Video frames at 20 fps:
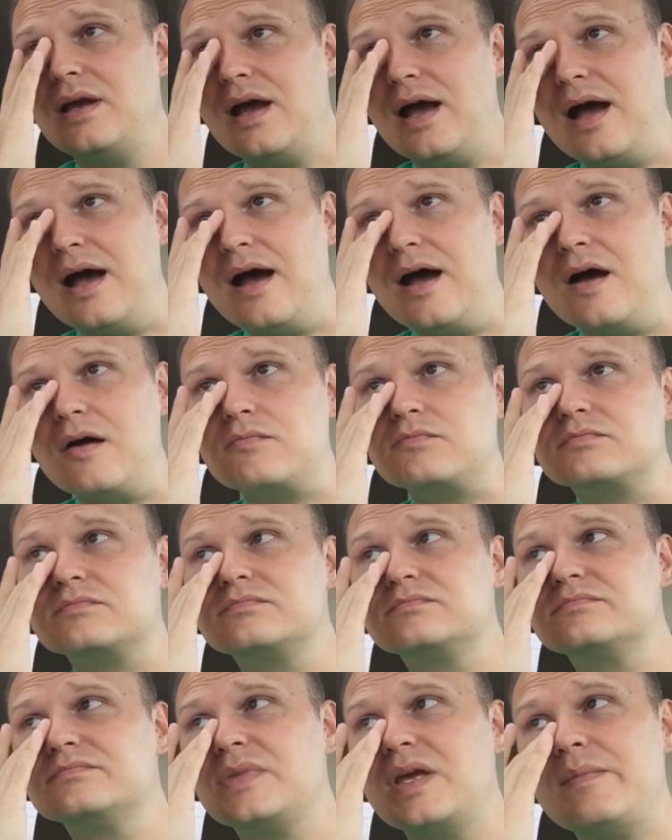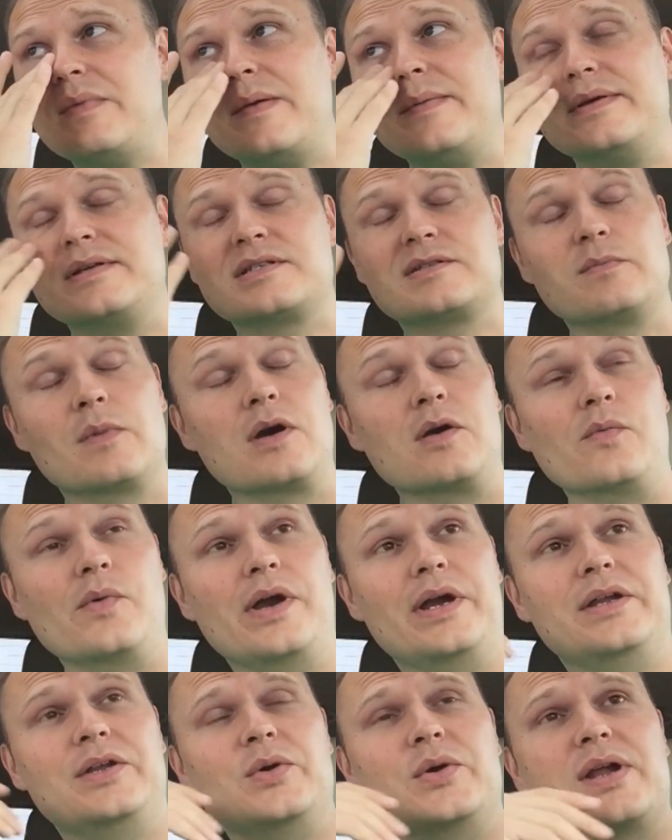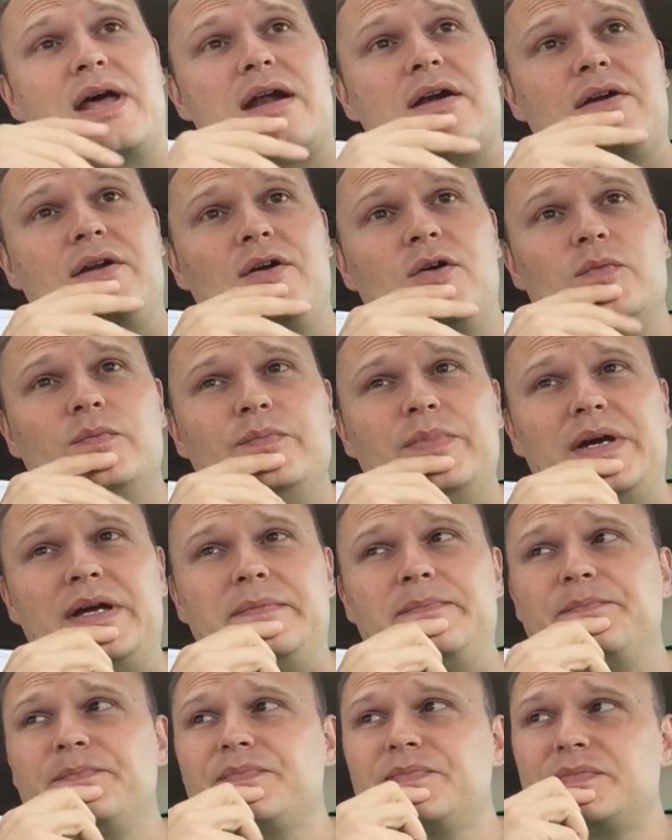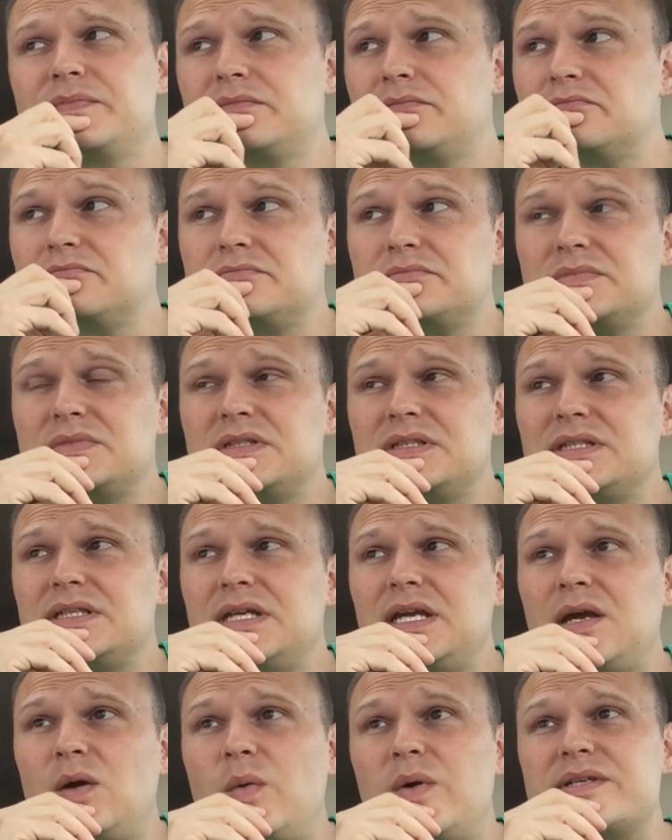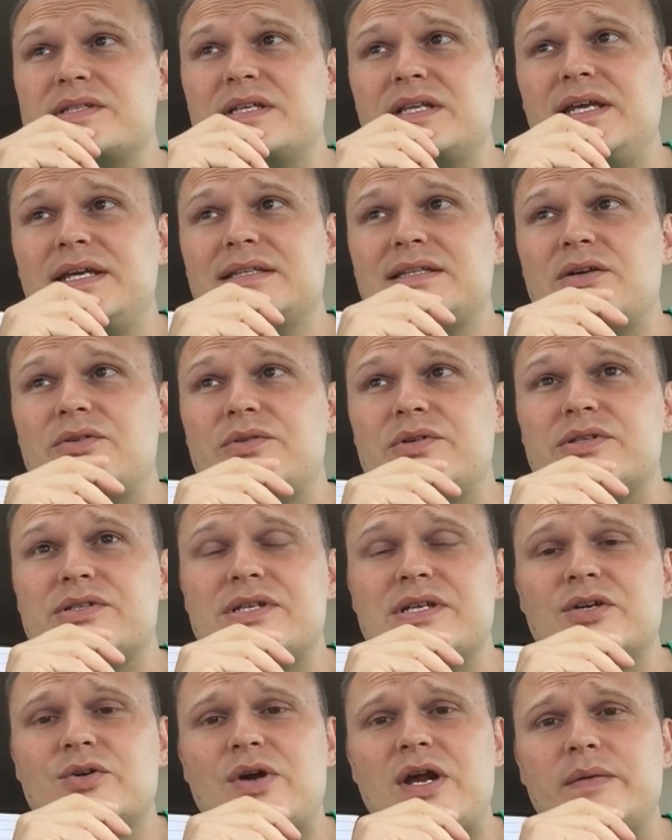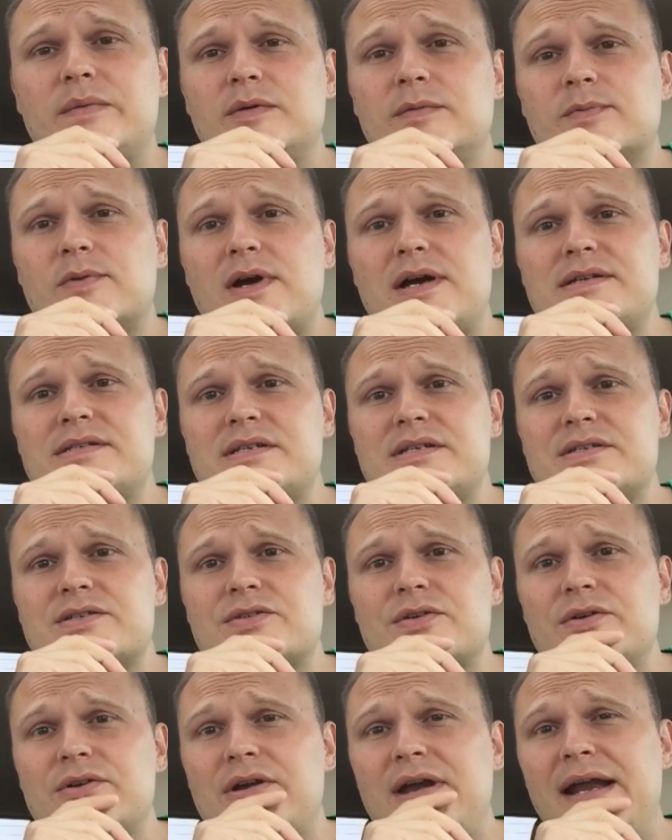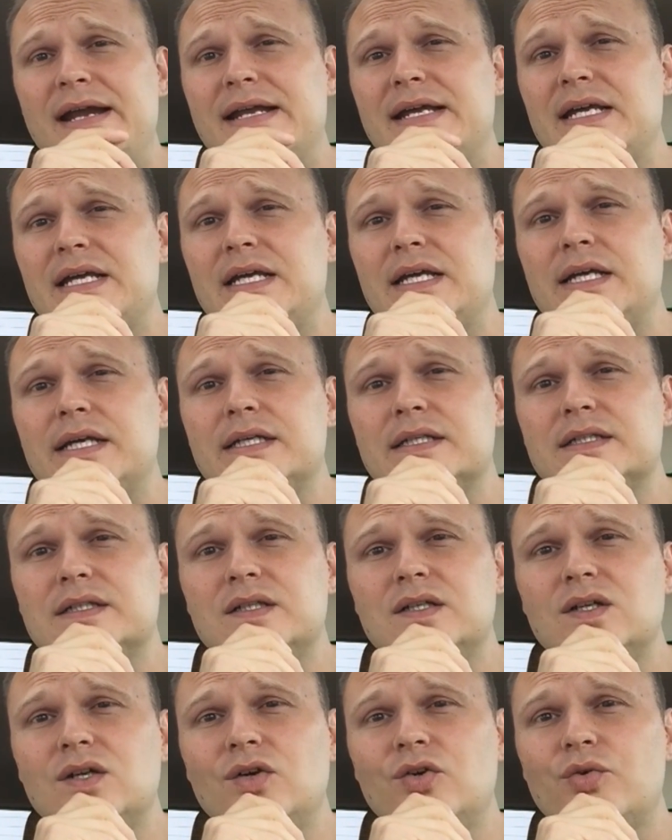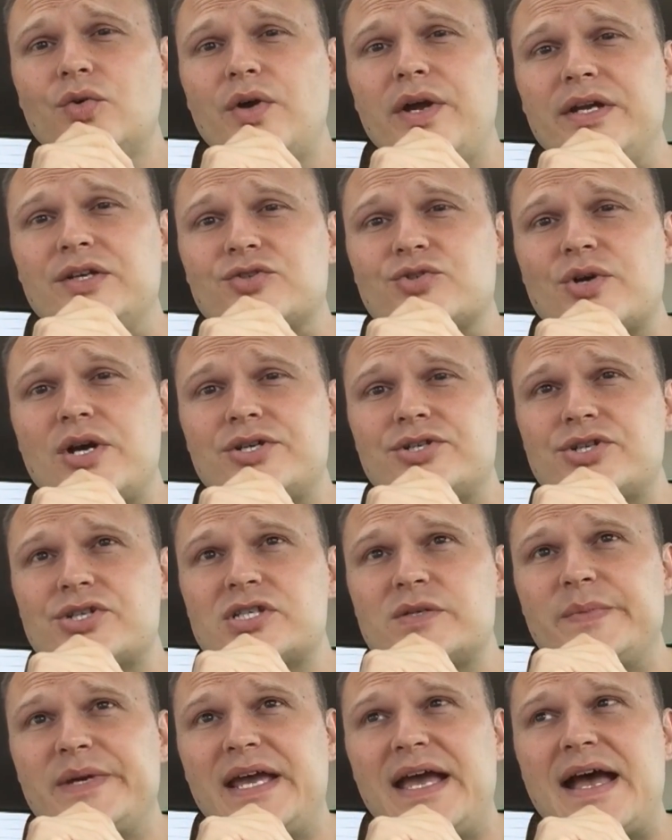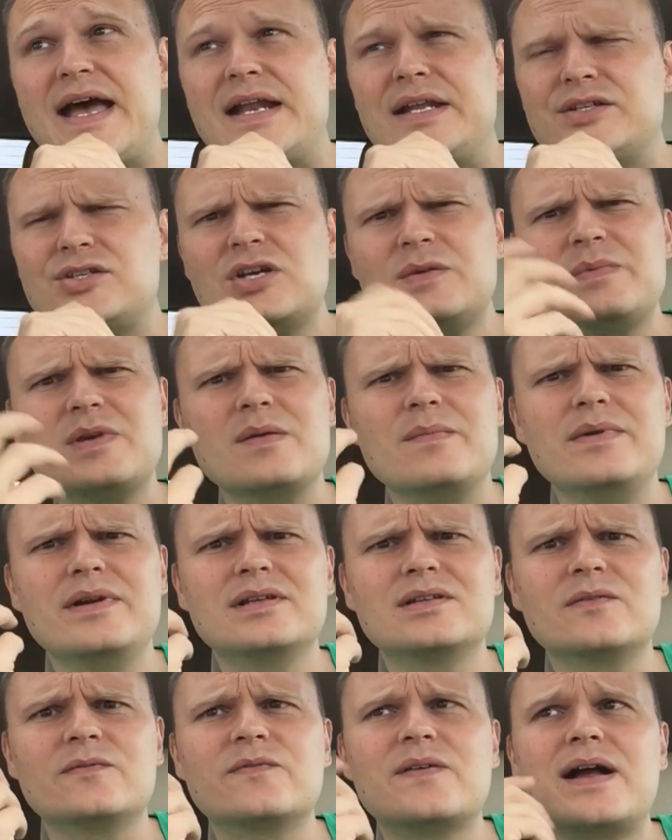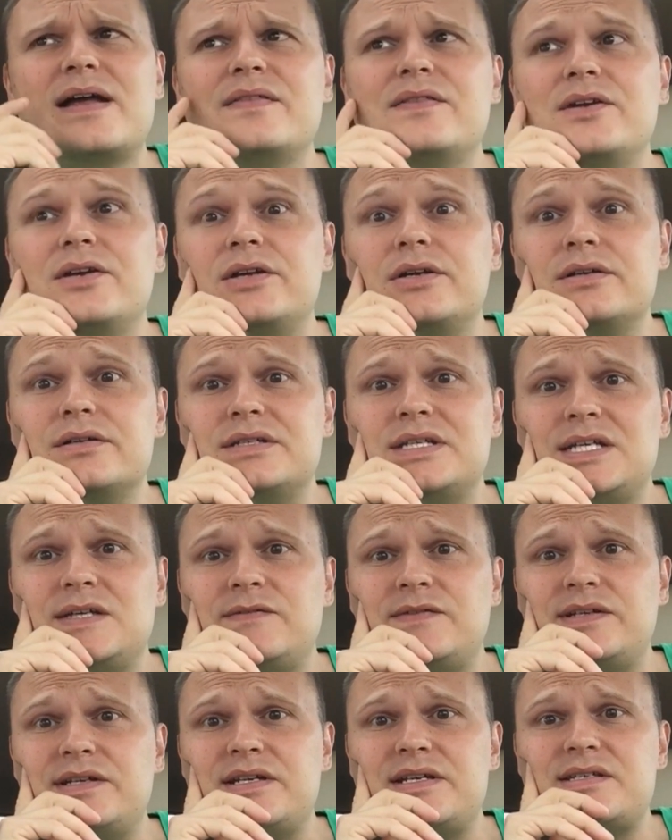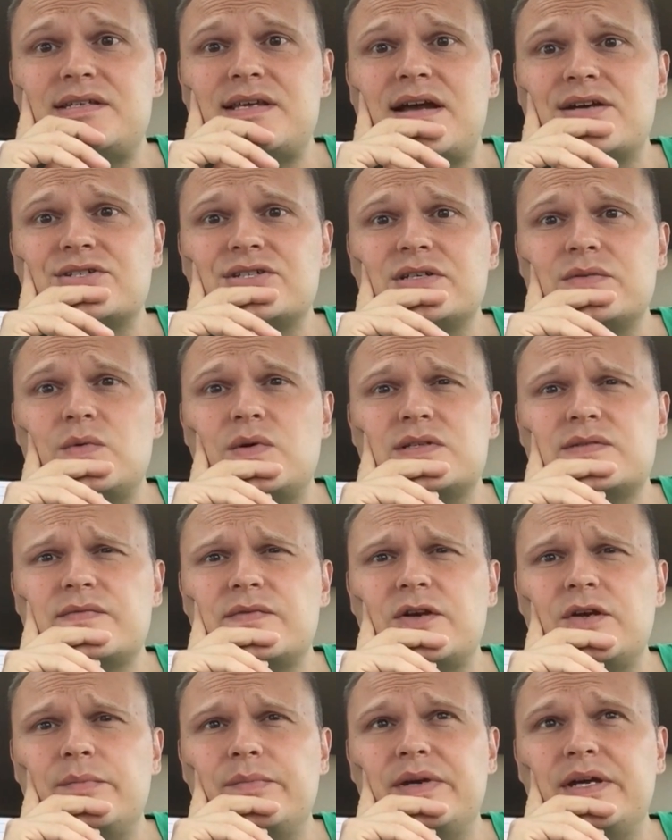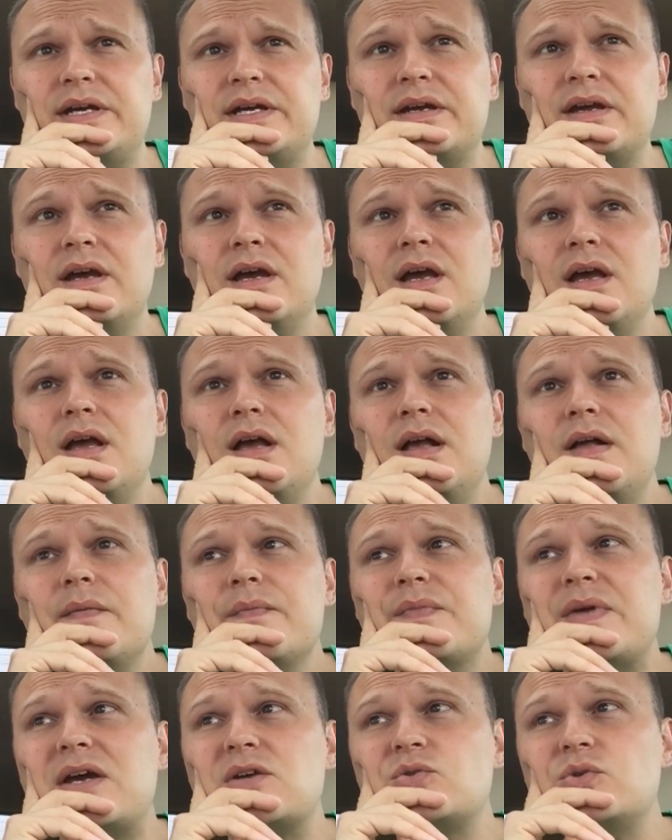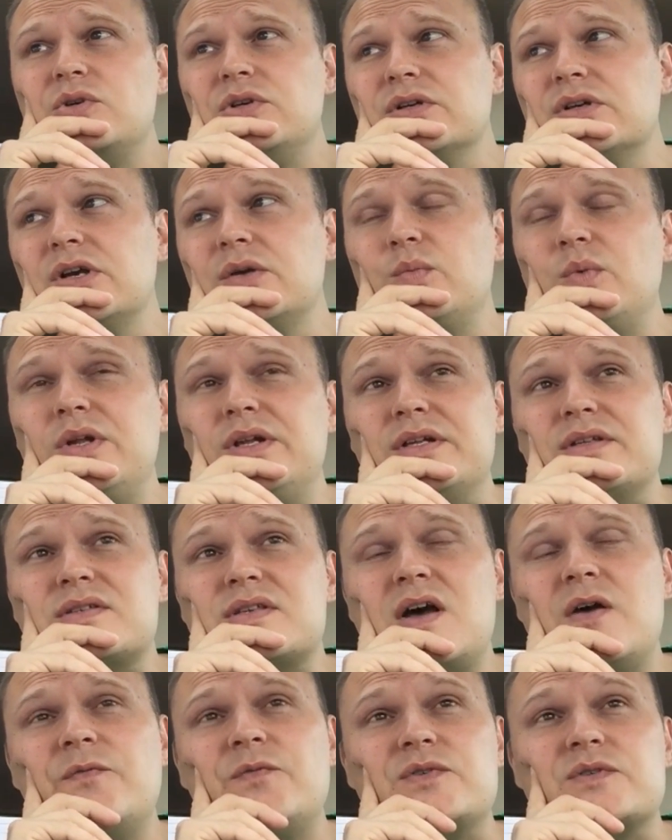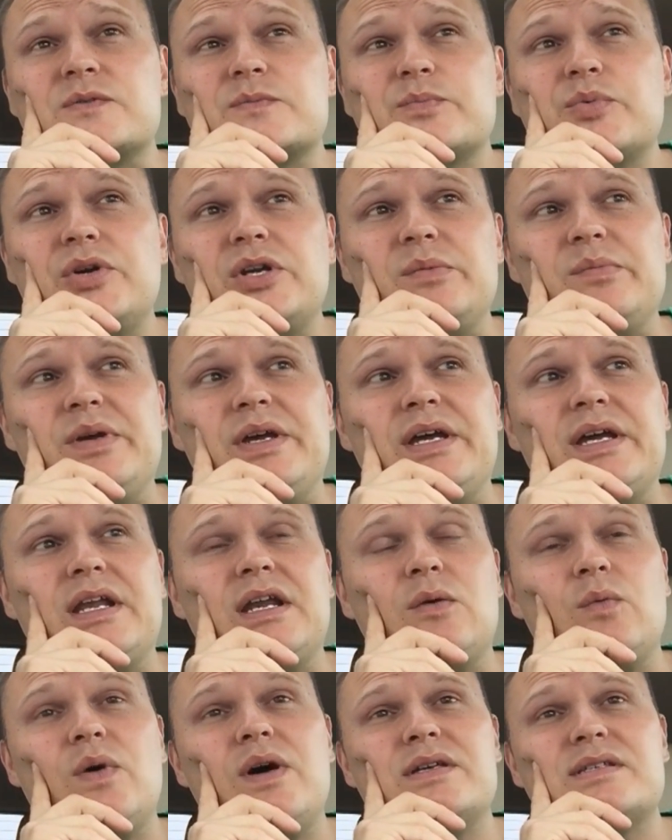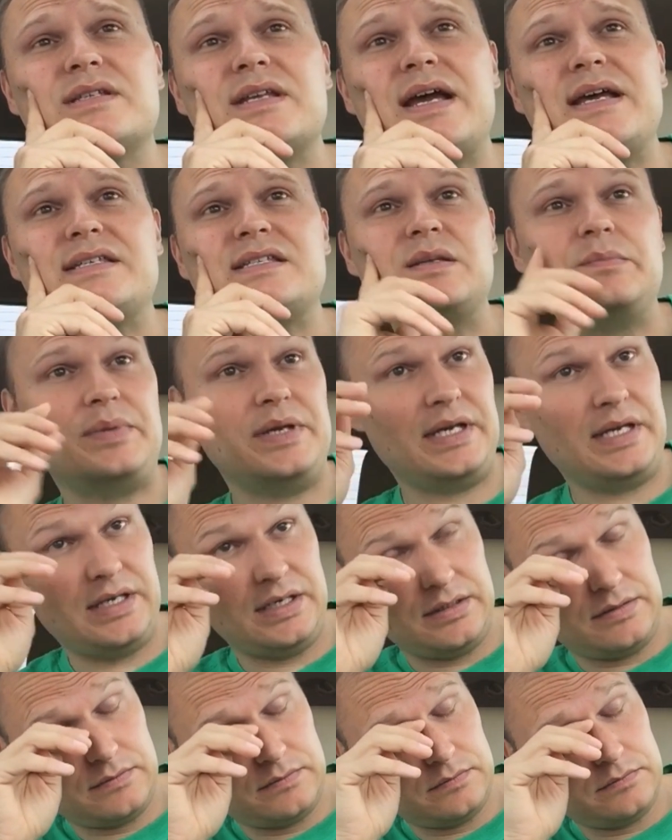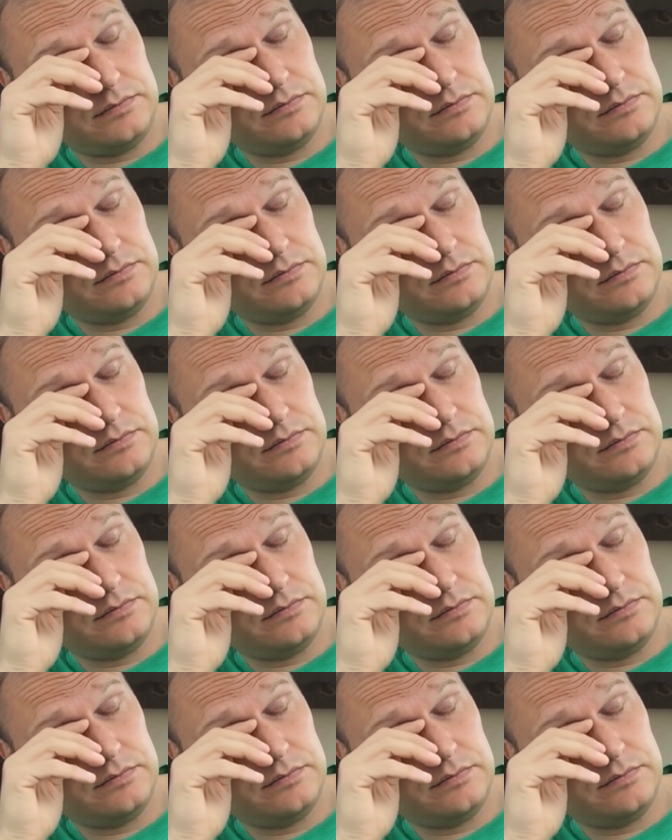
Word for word: Um, and maybe a smart way to do it, I don't know. But it wasn't like there was incredible prices or any great treasures to be had. It took me a minute to find their DVD section. It wasn't very big. The actual Goodwill itself was pretty big, and it was nice to be